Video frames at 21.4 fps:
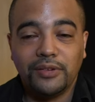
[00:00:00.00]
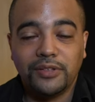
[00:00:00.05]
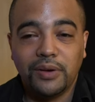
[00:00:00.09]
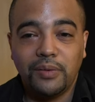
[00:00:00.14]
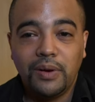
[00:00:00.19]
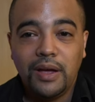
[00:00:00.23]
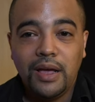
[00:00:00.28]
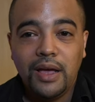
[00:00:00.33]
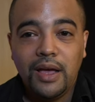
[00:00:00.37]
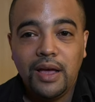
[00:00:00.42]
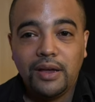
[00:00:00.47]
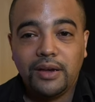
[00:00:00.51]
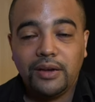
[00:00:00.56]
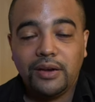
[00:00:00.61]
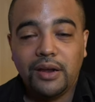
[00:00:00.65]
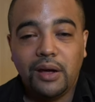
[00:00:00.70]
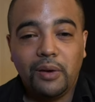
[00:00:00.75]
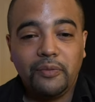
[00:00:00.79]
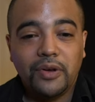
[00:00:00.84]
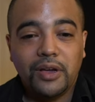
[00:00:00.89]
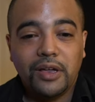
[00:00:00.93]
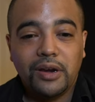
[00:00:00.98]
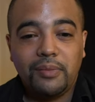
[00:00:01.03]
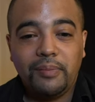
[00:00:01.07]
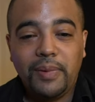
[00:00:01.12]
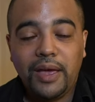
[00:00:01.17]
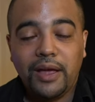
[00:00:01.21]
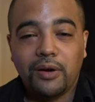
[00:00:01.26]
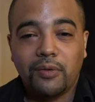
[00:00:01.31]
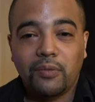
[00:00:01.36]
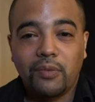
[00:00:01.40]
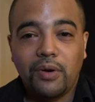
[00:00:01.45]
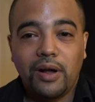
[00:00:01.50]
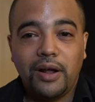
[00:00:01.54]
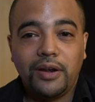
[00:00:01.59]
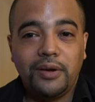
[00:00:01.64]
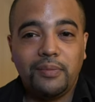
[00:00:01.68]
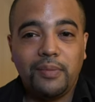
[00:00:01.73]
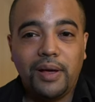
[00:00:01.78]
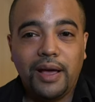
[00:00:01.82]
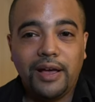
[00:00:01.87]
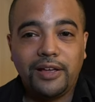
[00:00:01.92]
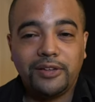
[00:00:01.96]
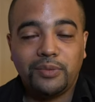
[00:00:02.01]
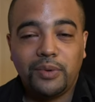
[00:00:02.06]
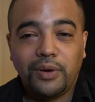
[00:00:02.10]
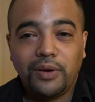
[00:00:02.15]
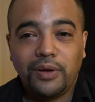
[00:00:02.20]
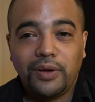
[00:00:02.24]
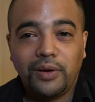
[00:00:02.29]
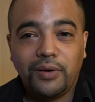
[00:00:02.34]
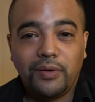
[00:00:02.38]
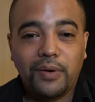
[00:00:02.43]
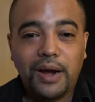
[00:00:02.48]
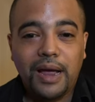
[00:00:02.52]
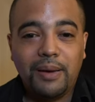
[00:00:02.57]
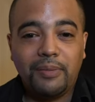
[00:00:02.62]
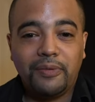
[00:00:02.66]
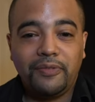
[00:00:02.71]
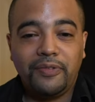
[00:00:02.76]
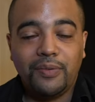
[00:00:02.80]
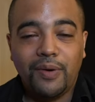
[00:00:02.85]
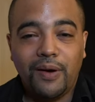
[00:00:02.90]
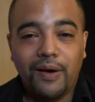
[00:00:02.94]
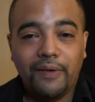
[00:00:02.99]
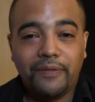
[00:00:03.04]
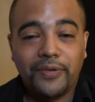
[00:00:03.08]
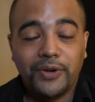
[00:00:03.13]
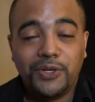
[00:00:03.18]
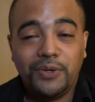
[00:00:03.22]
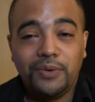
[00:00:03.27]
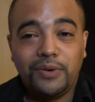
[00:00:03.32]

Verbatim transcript: So you know, if you're gonna make a run, you might as well go grab a few offers.